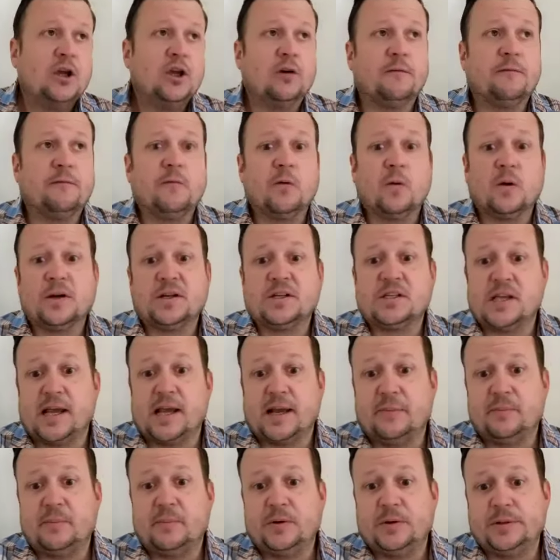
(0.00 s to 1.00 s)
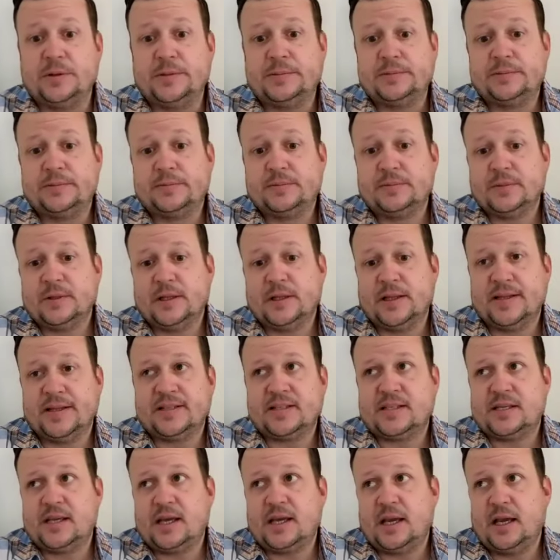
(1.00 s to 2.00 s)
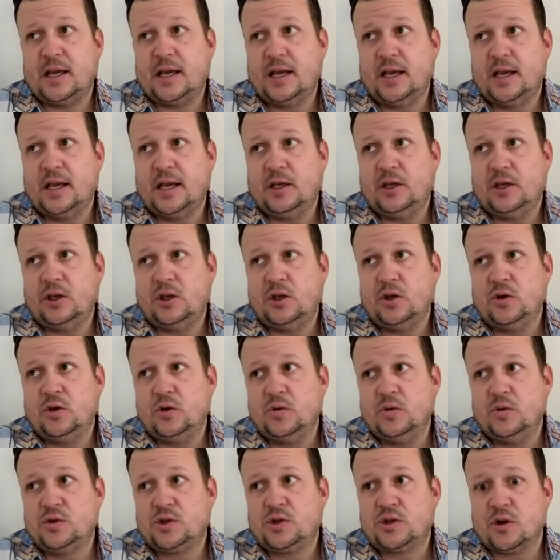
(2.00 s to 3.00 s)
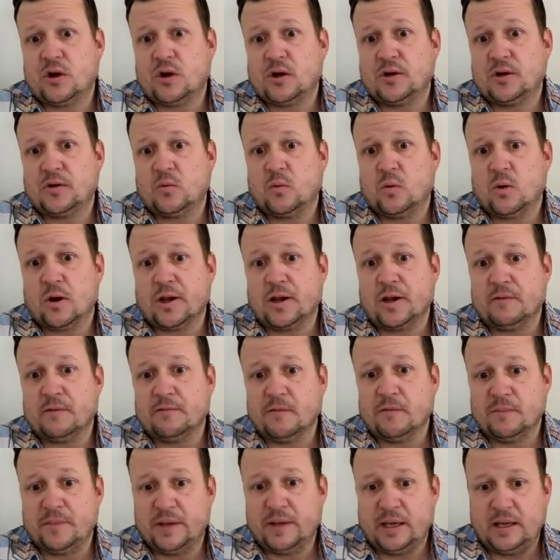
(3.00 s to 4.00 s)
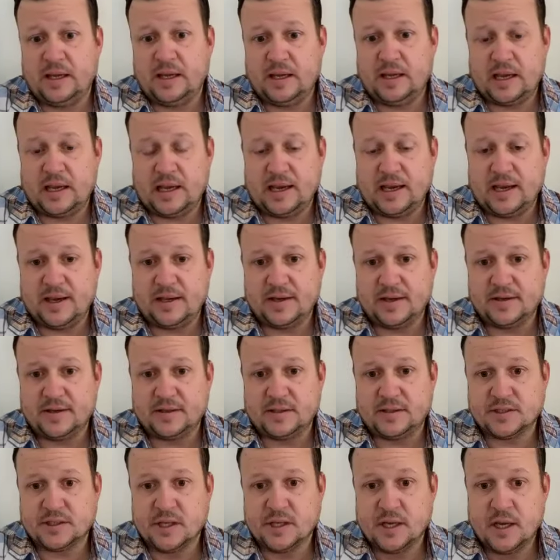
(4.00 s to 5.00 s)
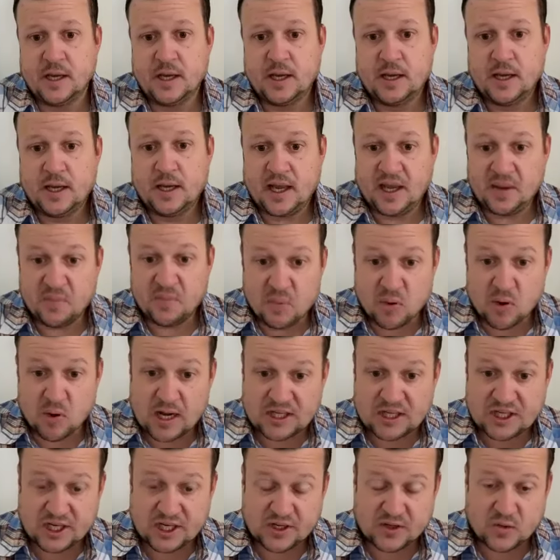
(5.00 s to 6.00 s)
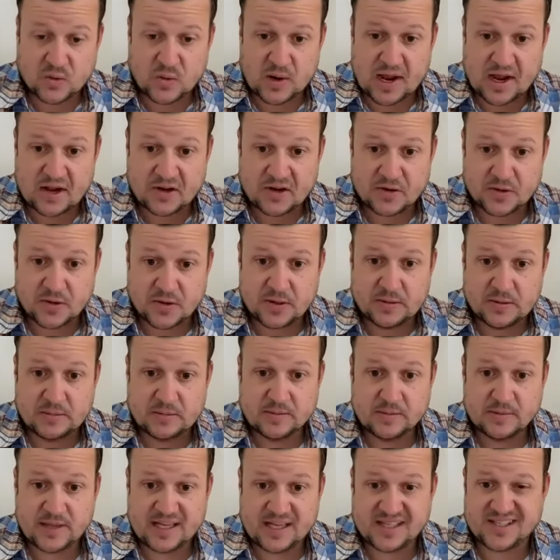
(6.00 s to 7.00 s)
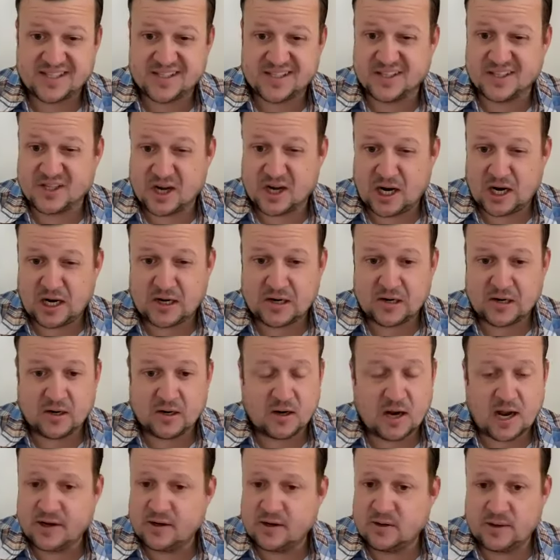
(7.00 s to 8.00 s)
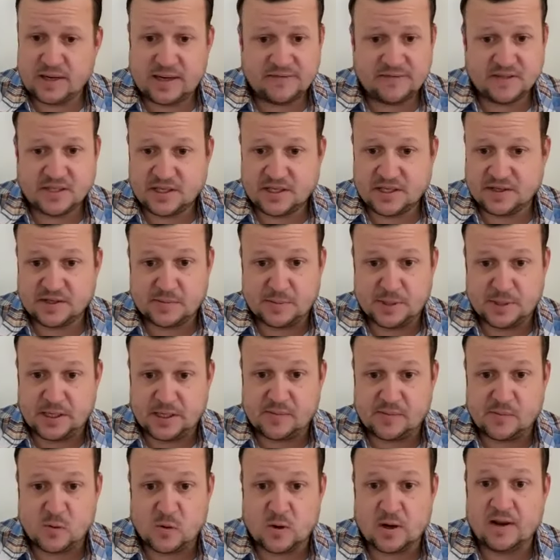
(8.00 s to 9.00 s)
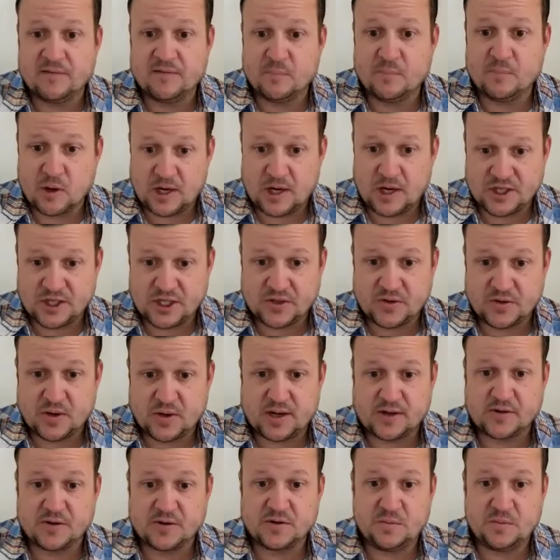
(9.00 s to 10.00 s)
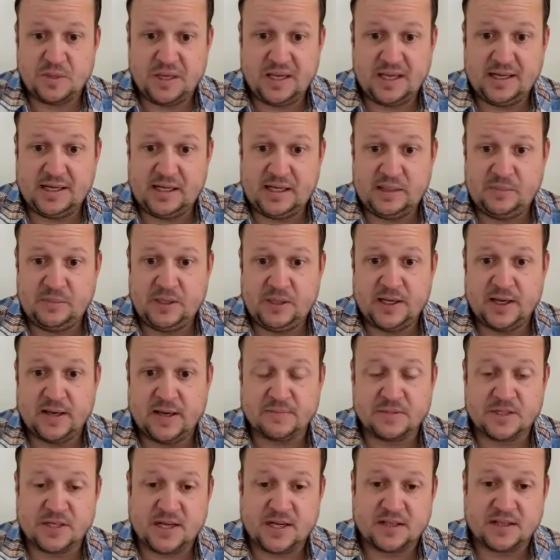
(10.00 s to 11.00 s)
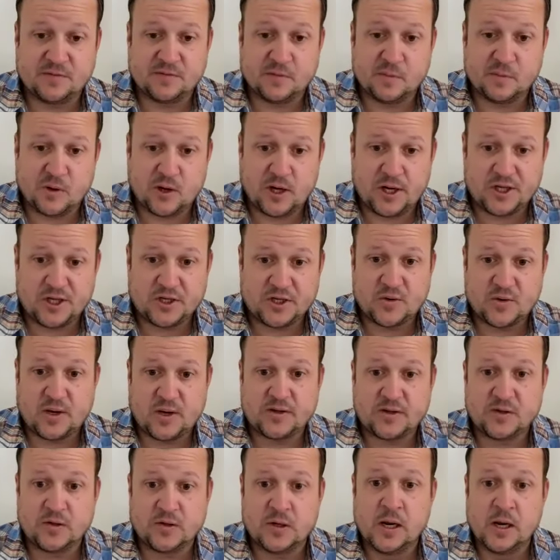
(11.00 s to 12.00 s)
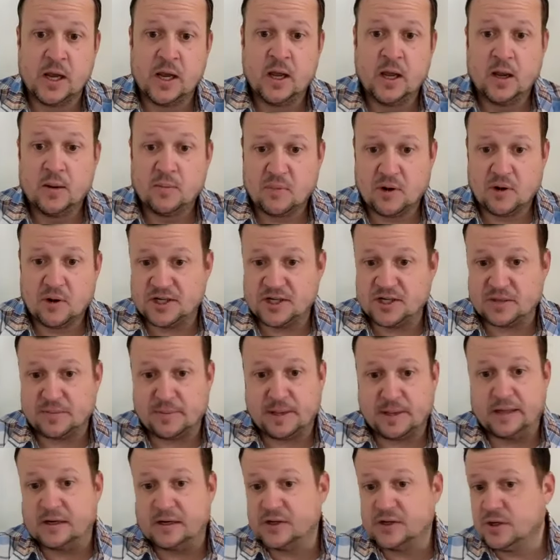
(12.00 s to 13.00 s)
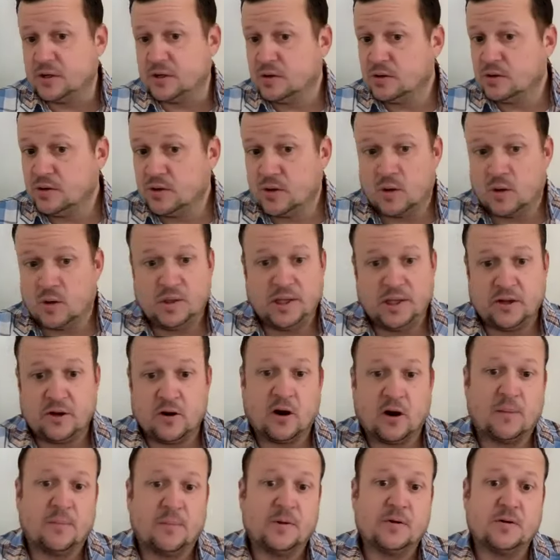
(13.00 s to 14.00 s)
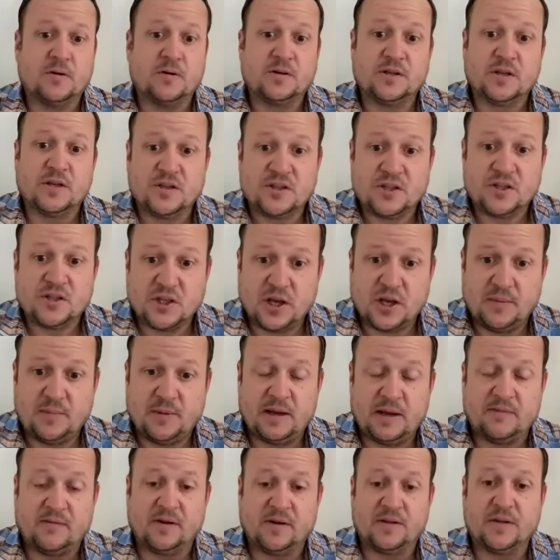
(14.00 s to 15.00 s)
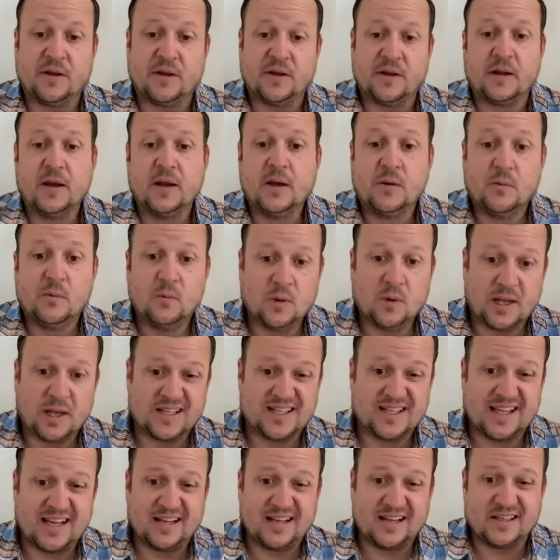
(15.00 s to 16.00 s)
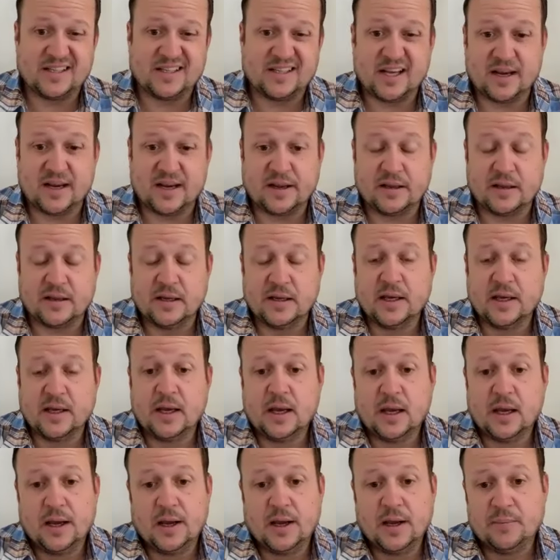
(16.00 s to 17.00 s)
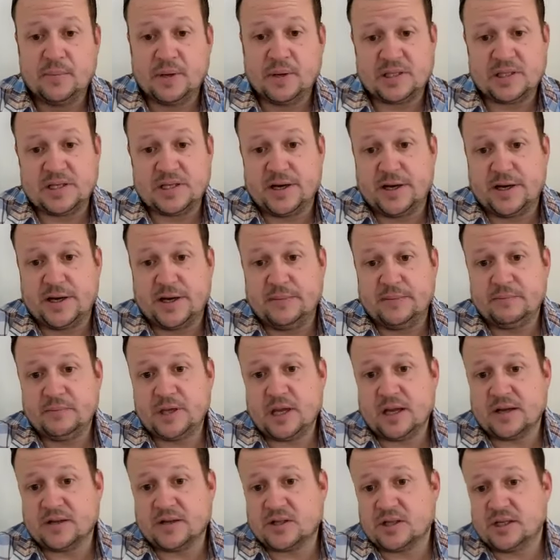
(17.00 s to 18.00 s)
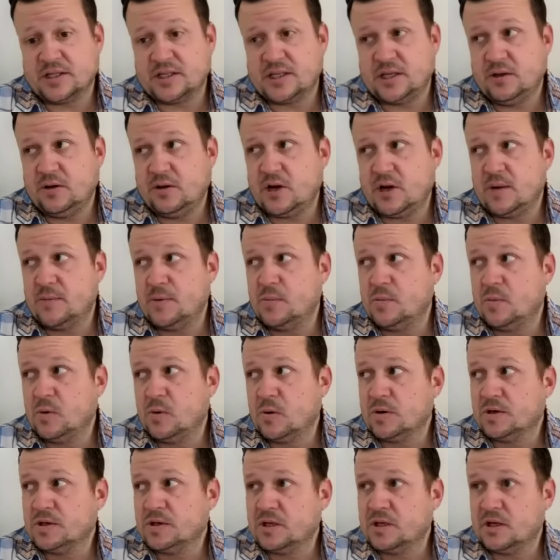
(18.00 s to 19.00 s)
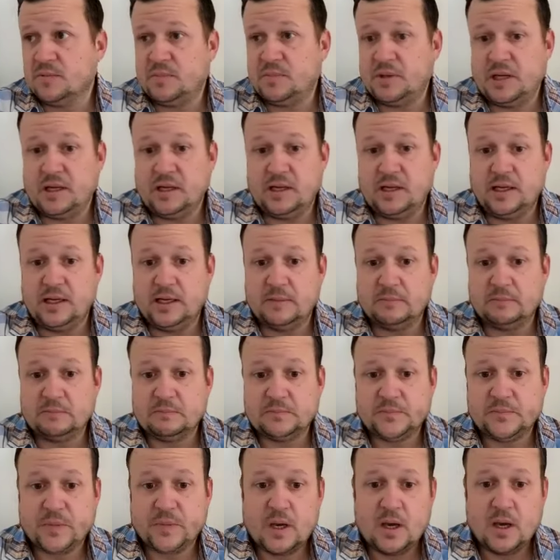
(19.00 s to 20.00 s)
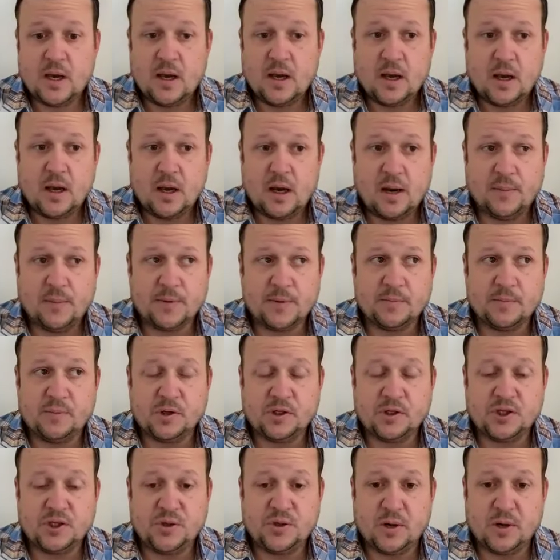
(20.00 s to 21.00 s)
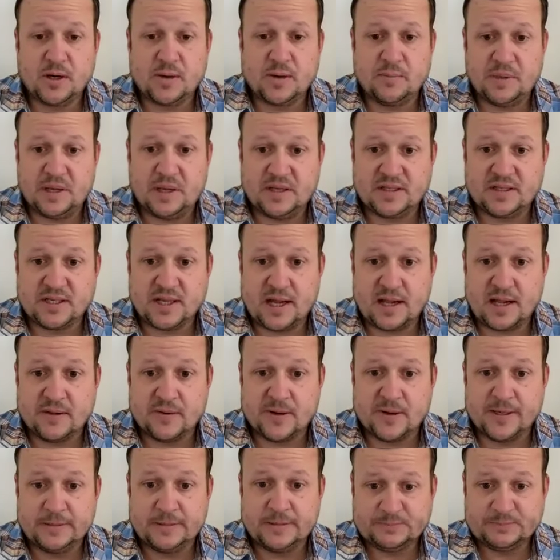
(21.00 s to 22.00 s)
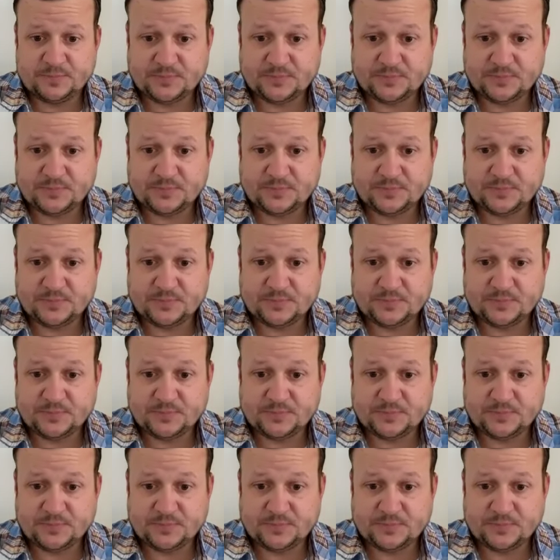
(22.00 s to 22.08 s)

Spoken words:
for example, let's say you started working for me as a project director. That's the talker. I don't have salesmen anymore. I have project directors. PDPM stands for project director, project manager, no lead carpenters, sub everything. We'll get to that in a second. But so let's say you come aboard as a PD. I'm going to put you on a base salary,